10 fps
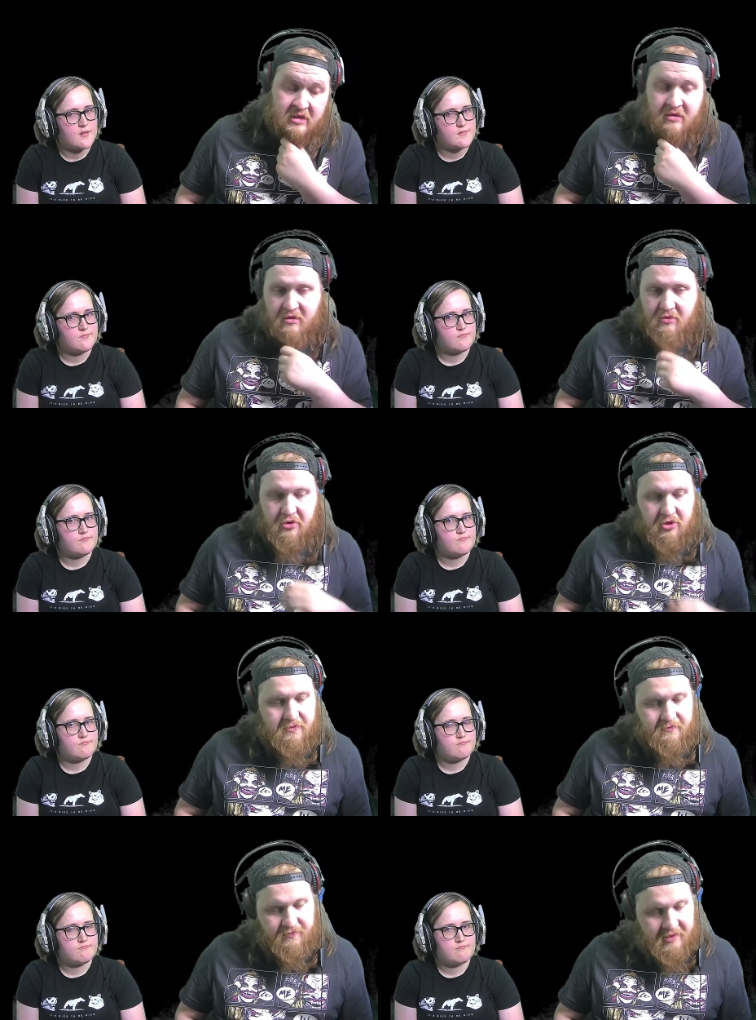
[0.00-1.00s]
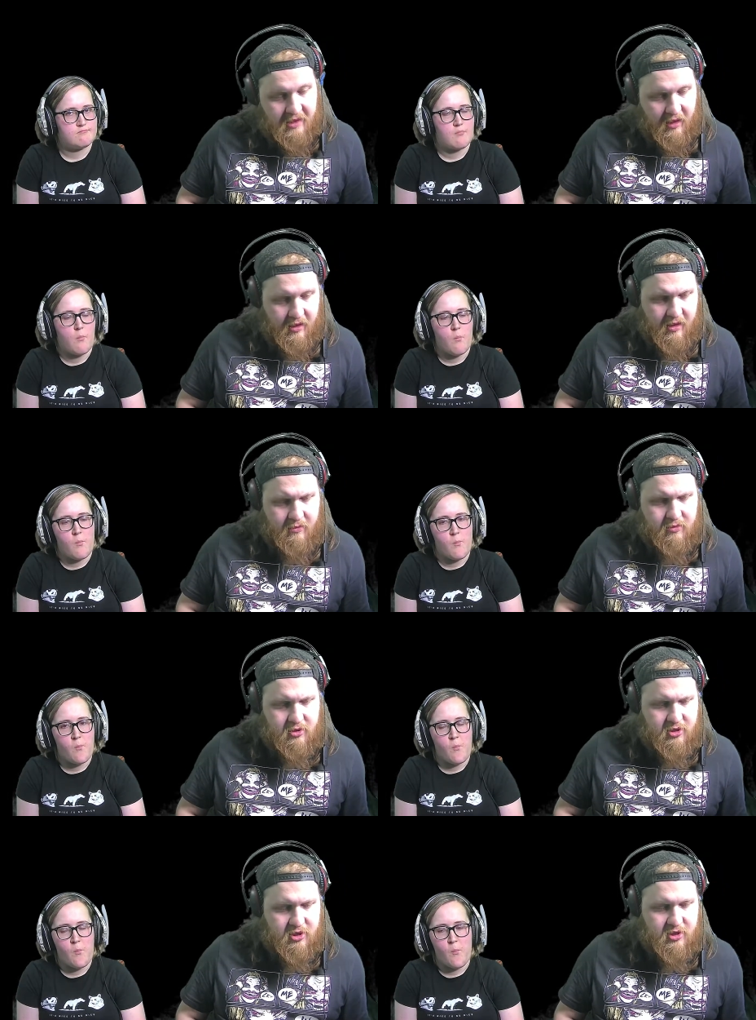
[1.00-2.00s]
Speaker 1: Who knows? That was
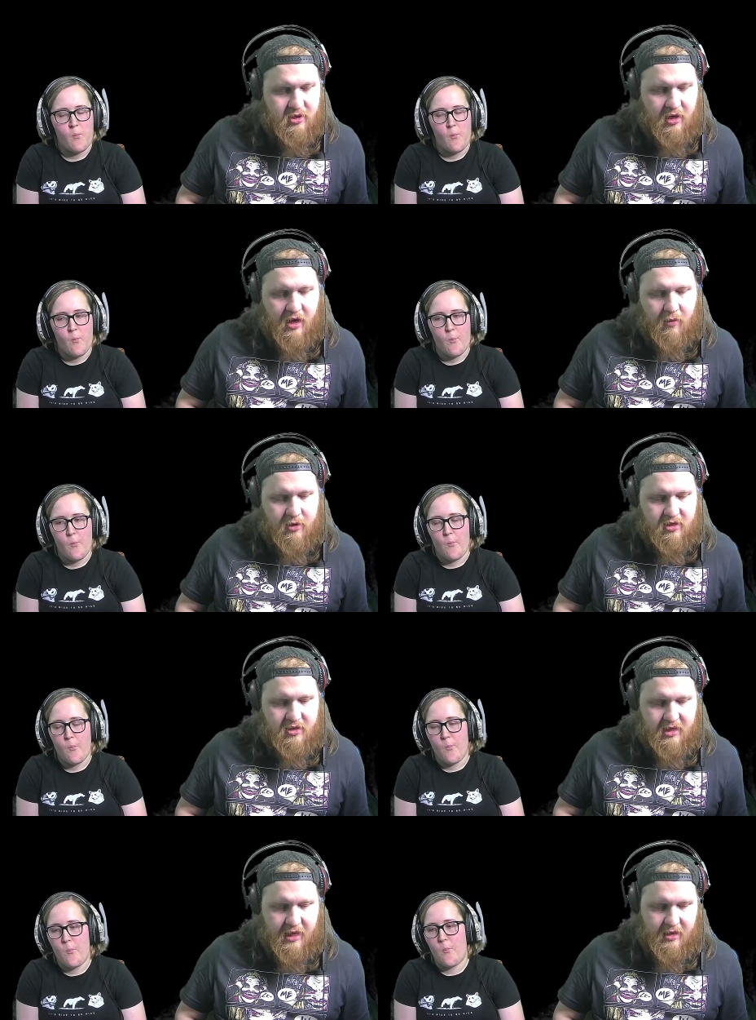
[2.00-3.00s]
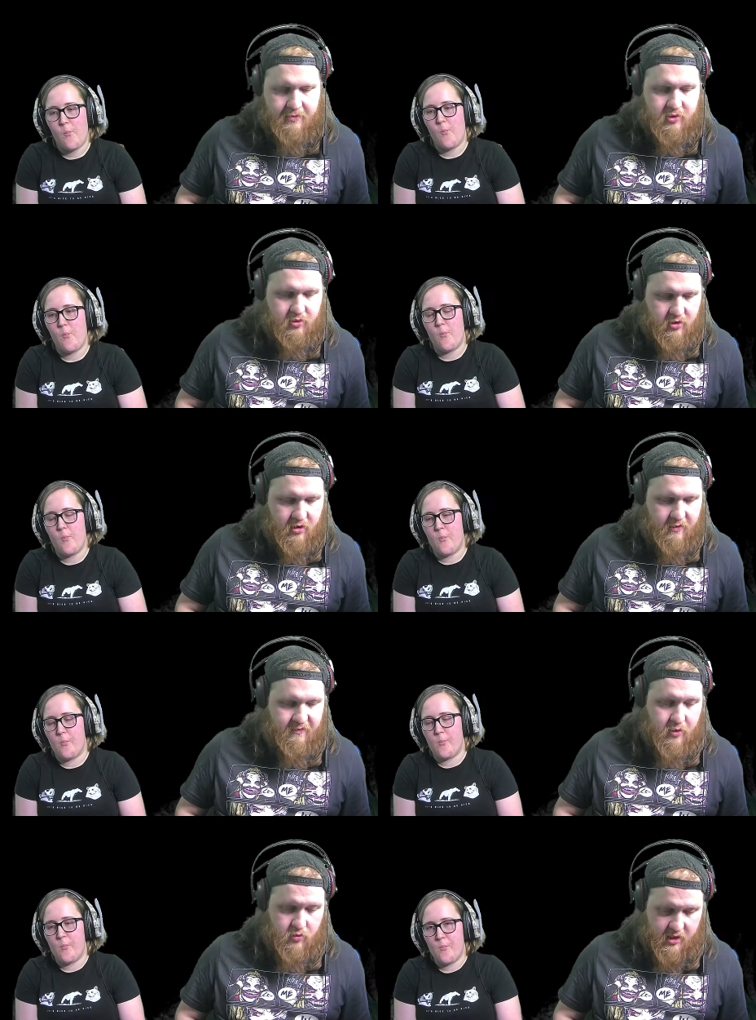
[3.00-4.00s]
us uh, watching the second episode of
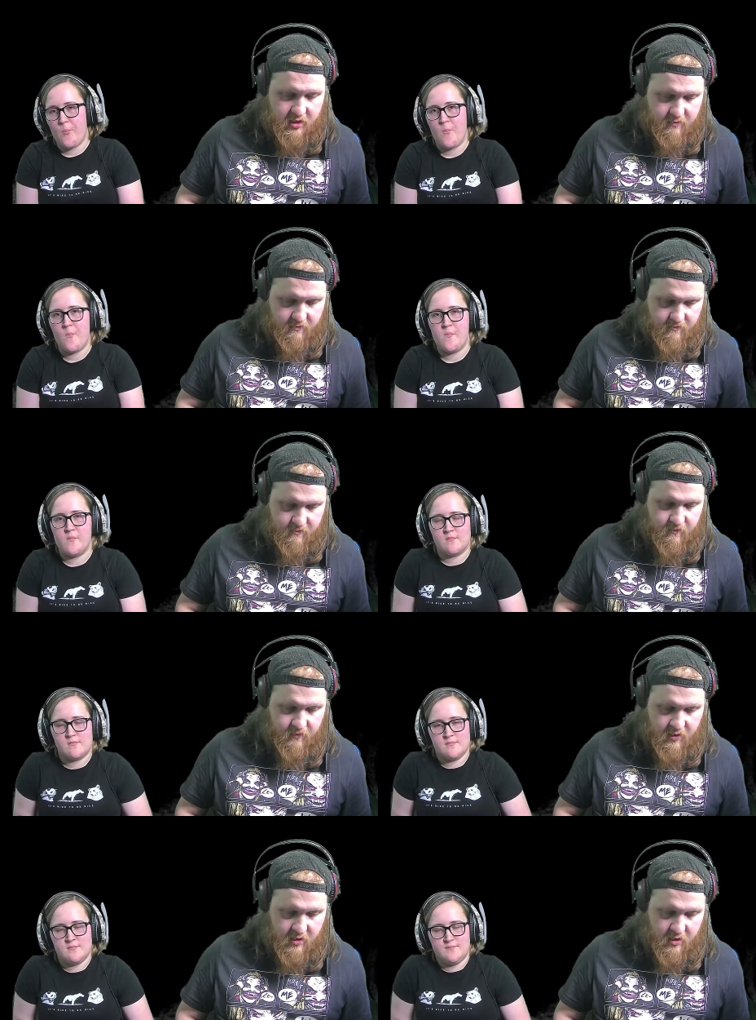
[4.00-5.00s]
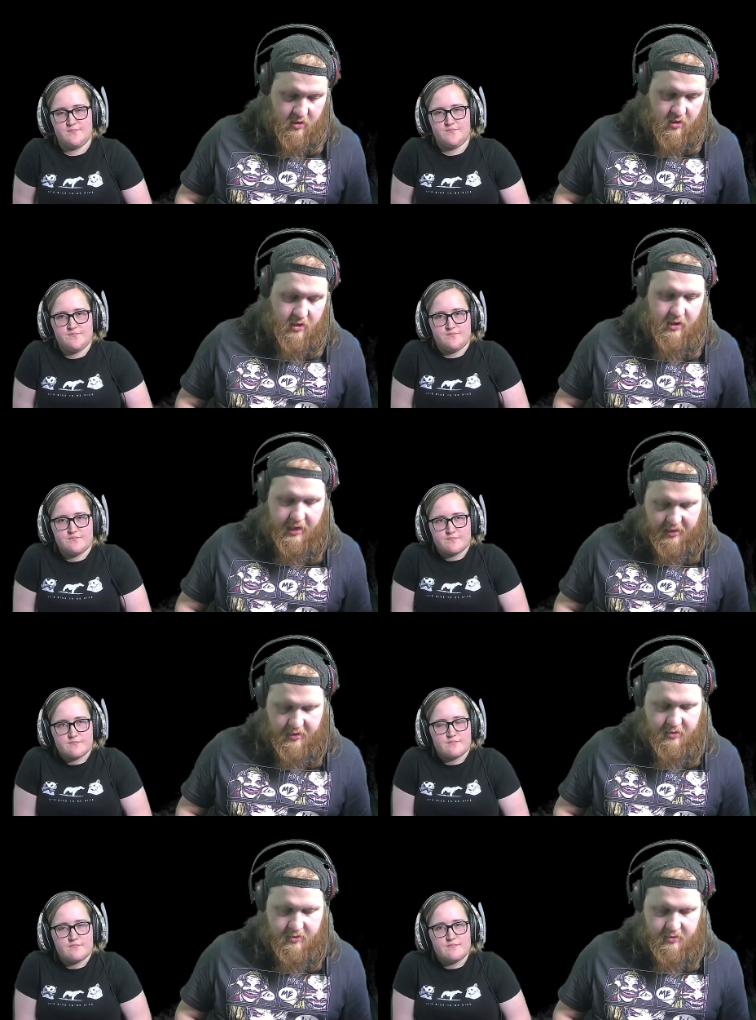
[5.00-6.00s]
Moon Knight. Like,
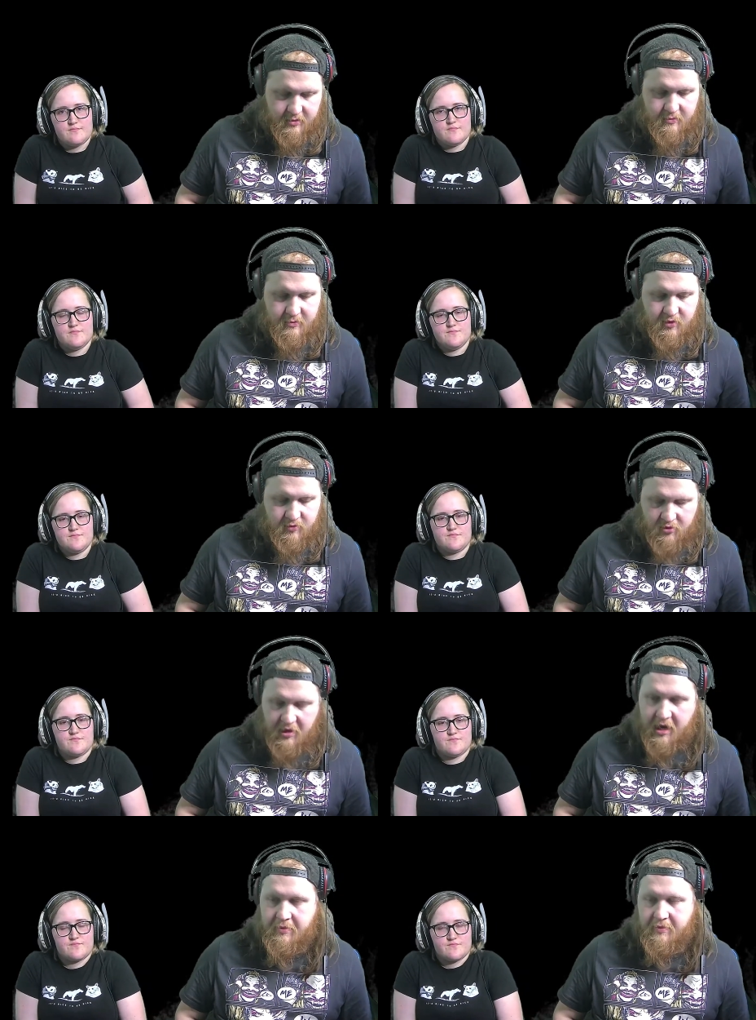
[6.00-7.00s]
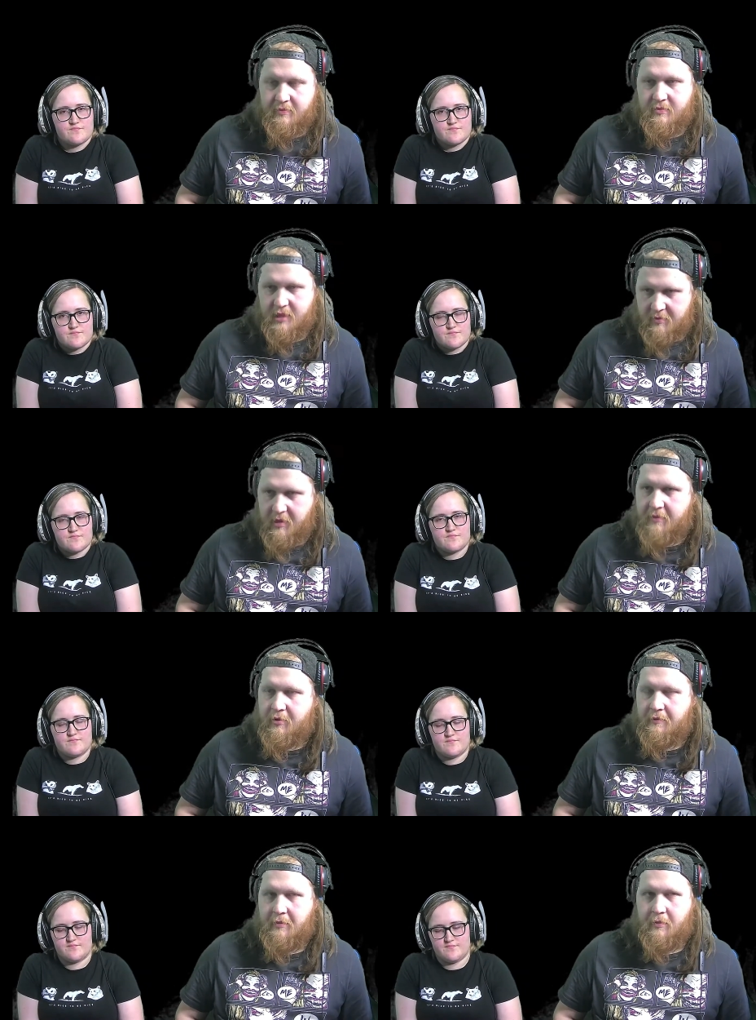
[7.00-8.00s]
subscribe, ding the bell be
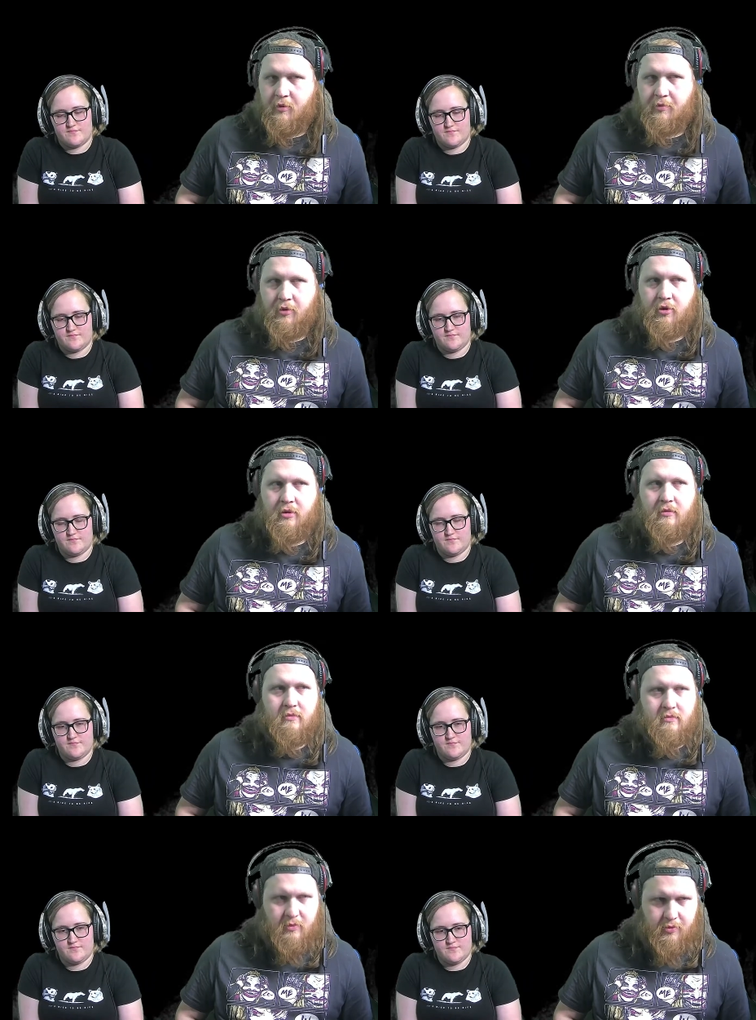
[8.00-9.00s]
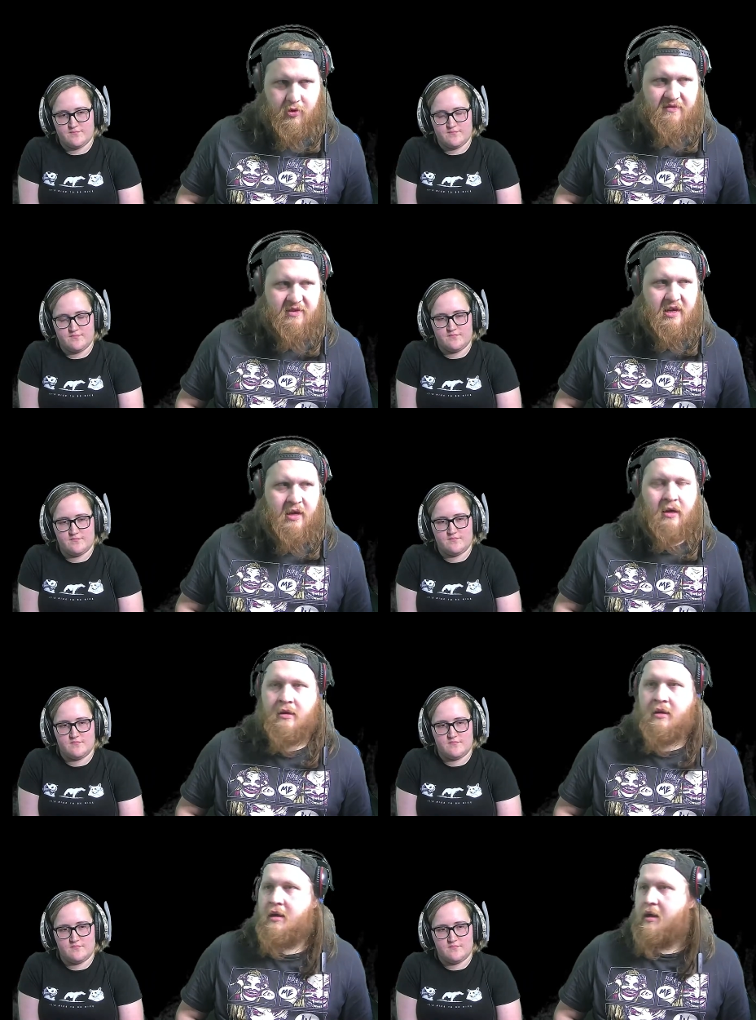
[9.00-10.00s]
notified when we upload. We upload every day.
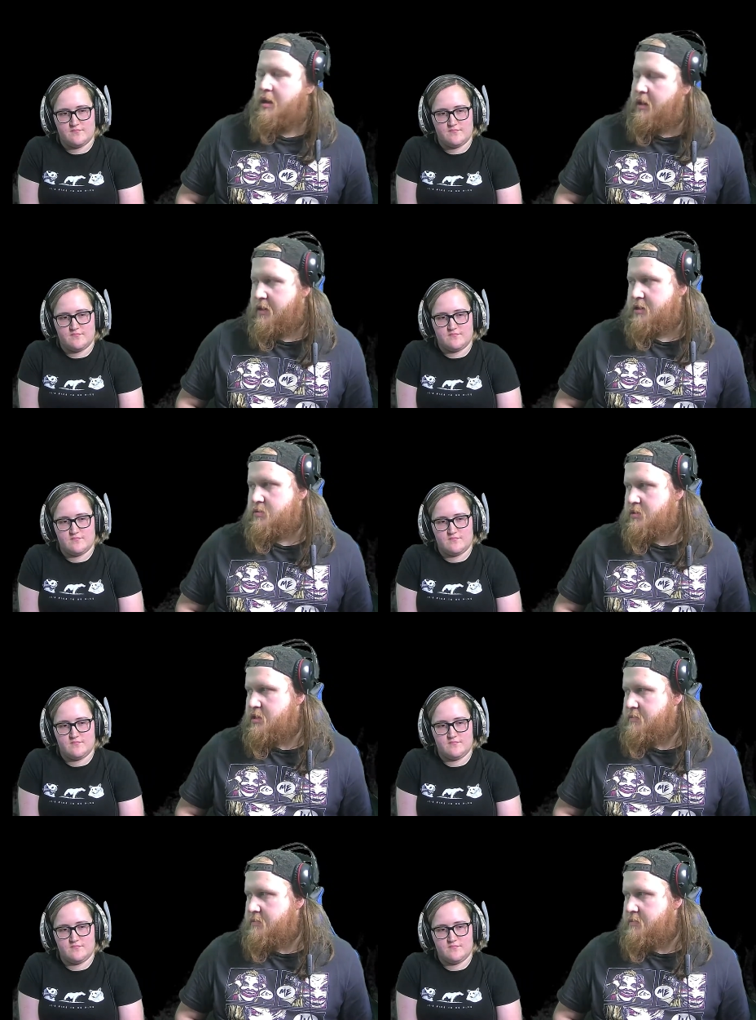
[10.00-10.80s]
Anything else you want to say?